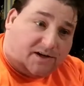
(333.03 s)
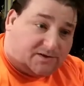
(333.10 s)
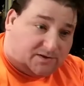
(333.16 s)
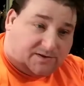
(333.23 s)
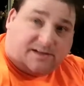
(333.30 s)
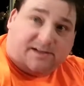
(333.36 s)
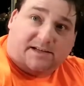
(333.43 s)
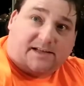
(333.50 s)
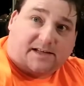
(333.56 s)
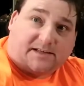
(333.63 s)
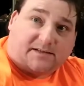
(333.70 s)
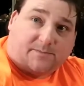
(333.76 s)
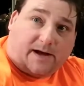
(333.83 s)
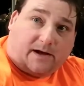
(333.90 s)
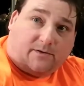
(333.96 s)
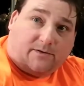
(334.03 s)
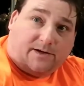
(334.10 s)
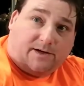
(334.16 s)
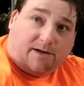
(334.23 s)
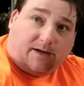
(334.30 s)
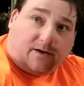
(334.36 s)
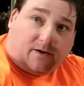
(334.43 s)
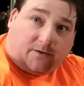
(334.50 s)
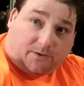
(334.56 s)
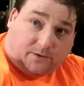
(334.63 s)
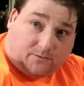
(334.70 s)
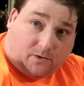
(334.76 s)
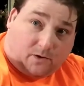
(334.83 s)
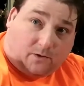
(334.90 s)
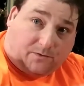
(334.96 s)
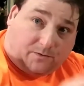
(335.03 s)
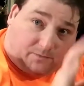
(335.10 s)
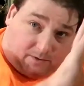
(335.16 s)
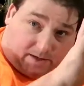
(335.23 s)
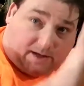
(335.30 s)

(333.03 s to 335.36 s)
So they did that somehow on their roll.